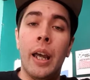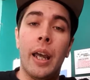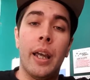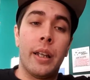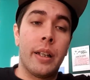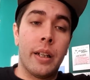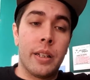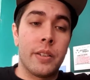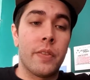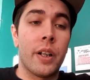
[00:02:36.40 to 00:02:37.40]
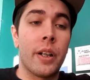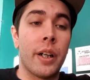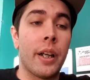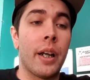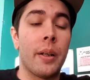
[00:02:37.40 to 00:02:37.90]
and uh, it's
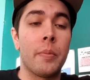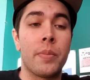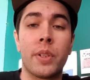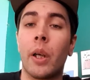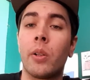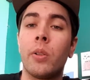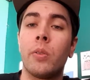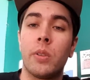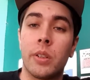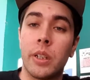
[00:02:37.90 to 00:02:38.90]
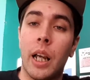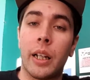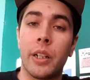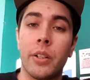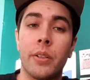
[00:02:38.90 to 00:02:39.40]
very uh, subtle. It's not
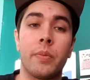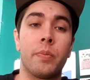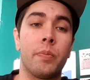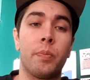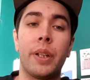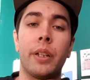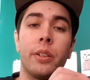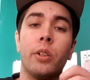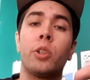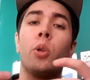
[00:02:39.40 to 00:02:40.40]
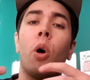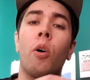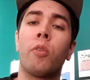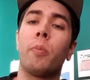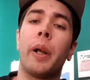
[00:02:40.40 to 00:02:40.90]
going to be too
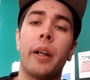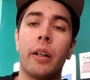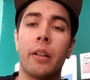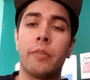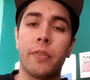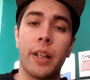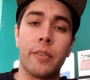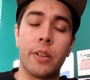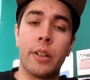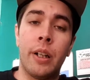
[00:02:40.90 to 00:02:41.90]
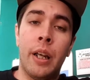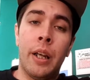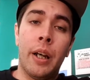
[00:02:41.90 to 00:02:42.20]
overbearing on flavor.